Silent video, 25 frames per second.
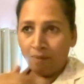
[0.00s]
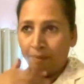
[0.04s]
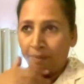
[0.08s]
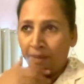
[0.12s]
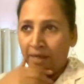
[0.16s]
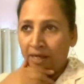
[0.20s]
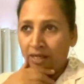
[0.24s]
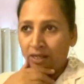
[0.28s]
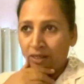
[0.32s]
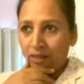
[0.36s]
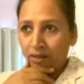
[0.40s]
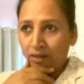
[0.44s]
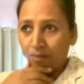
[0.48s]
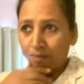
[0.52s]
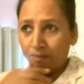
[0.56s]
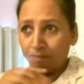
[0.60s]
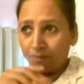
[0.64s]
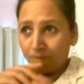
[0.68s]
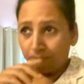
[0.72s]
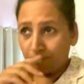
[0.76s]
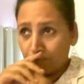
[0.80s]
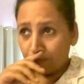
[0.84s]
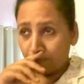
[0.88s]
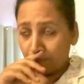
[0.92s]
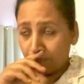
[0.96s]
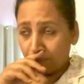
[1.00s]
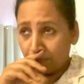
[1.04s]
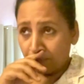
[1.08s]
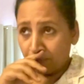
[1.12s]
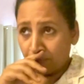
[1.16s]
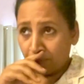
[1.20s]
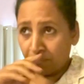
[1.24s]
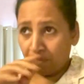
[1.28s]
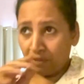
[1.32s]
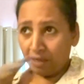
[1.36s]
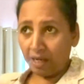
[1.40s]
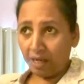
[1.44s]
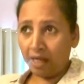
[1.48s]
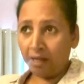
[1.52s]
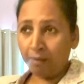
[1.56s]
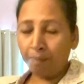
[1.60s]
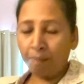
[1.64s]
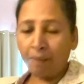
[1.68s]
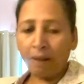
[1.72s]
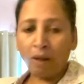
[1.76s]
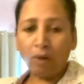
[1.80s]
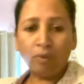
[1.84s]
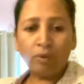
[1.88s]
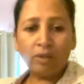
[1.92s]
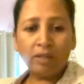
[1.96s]
But
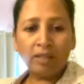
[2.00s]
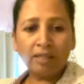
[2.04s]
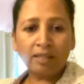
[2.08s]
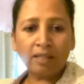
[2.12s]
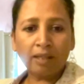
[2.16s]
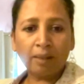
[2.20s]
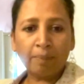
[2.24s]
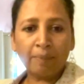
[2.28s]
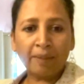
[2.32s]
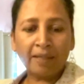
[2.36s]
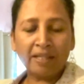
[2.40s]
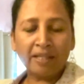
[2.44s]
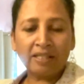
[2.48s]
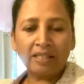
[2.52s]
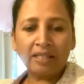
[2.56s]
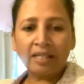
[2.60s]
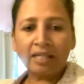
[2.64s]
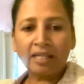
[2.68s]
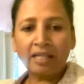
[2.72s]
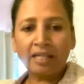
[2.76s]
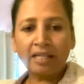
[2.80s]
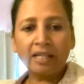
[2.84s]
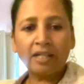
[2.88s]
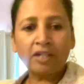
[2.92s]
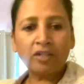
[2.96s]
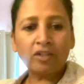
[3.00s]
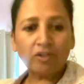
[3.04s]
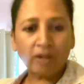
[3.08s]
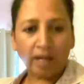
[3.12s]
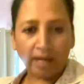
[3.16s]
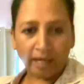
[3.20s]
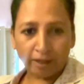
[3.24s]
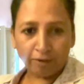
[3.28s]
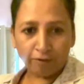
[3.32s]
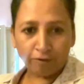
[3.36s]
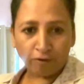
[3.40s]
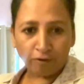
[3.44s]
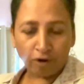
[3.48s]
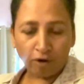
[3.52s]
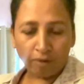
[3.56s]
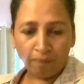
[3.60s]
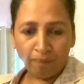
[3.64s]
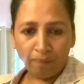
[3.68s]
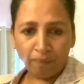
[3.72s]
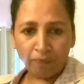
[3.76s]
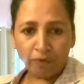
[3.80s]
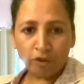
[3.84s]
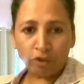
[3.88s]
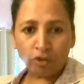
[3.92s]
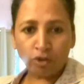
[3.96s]
our powders are basically in a dry
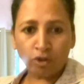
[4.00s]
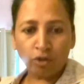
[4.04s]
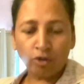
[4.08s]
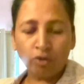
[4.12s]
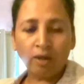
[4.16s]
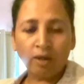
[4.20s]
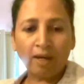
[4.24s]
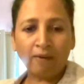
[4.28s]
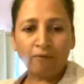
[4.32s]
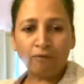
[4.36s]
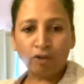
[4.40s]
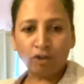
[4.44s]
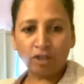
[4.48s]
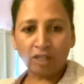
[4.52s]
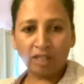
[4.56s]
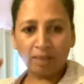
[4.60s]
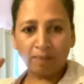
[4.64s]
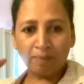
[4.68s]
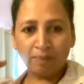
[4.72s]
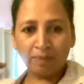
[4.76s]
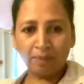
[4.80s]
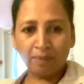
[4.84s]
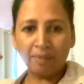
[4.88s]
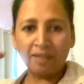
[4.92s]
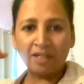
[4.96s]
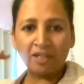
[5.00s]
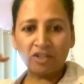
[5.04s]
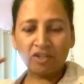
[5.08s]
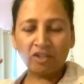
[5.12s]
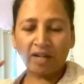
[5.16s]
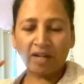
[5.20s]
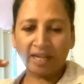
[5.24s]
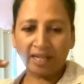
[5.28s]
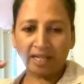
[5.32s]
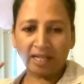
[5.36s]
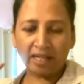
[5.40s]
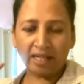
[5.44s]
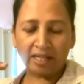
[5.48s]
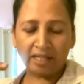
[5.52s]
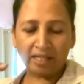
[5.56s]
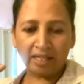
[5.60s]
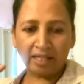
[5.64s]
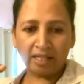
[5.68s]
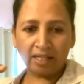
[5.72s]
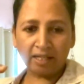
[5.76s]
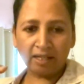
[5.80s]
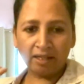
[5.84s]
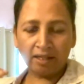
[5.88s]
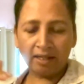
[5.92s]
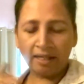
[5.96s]
form, so you have to keep them in a dry
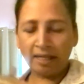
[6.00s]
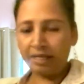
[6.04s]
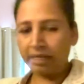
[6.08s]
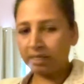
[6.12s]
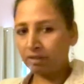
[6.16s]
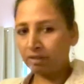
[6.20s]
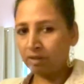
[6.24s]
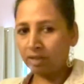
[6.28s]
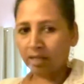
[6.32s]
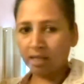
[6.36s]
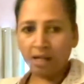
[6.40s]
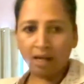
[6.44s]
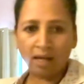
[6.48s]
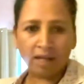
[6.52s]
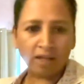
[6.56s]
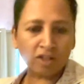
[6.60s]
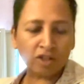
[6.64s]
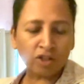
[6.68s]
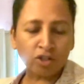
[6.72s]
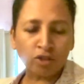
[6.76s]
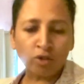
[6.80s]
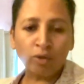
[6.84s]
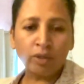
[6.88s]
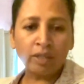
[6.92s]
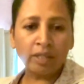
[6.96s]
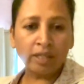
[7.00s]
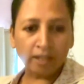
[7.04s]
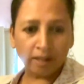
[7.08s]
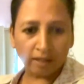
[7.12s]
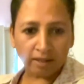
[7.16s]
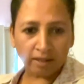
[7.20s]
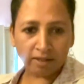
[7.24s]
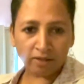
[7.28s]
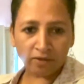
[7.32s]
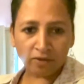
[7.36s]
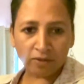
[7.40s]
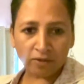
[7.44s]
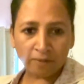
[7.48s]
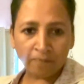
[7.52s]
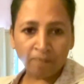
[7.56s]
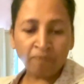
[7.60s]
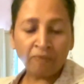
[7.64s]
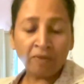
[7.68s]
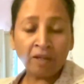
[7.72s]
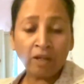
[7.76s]
container and it will last you years.